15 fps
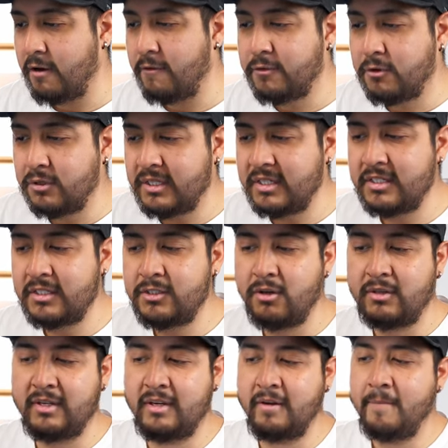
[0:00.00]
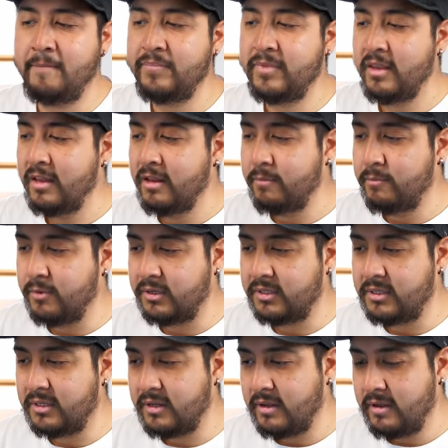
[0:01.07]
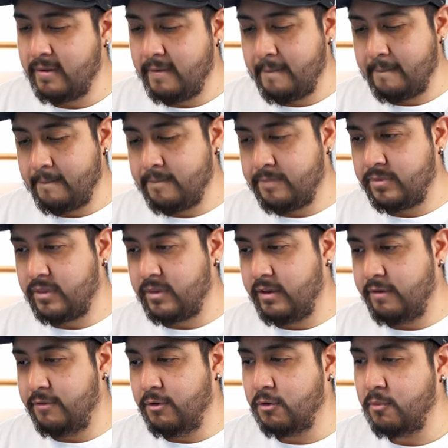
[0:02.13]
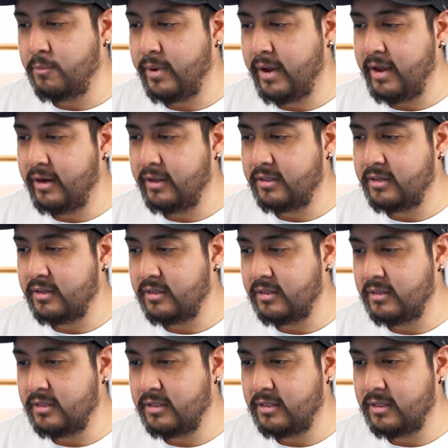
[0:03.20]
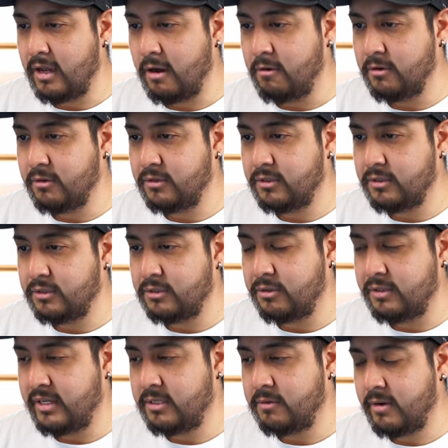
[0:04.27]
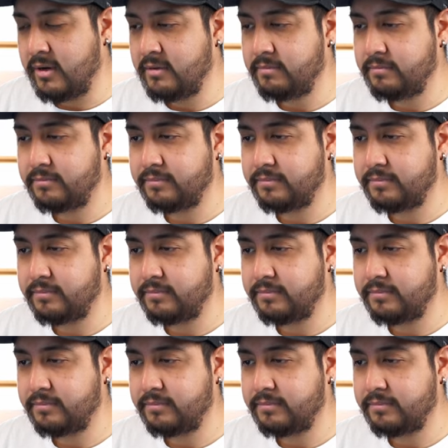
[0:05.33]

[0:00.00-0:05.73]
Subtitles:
Of course, this is nothing, but if you compare it now to this one,